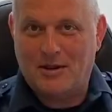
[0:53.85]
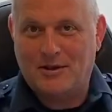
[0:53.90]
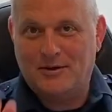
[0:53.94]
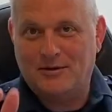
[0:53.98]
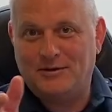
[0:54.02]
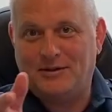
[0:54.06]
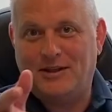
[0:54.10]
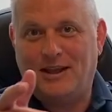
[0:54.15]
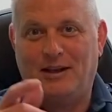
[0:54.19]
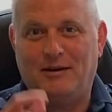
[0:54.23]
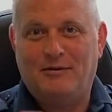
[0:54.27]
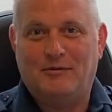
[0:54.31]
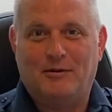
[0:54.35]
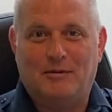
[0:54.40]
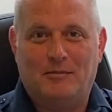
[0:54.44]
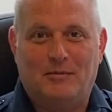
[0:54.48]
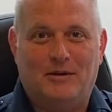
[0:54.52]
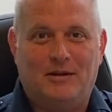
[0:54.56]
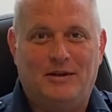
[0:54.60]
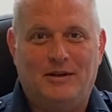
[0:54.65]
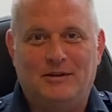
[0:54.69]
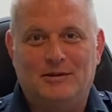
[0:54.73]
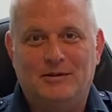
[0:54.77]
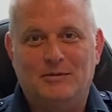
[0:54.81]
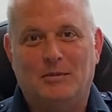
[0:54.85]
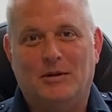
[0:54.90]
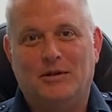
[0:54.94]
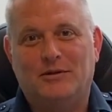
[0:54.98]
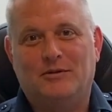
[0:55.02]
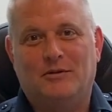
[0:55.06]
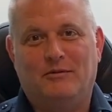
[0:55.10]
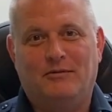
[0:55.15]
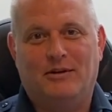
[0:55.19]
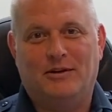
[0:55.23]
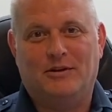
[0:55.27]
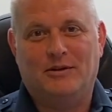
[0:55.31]
Mother's Day from the
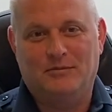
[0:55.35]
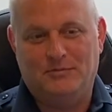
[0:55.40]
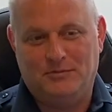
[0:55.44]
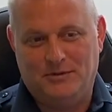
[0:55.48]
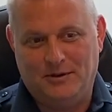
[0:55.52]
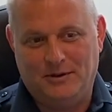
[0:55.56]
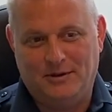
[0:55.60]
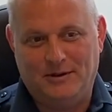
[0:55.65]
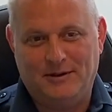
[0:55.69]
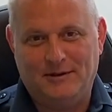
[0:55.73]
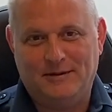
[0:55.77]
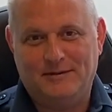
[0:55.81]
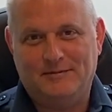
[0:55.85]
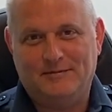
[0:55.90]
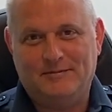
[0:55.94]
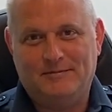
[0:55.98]
Special Victims Unit.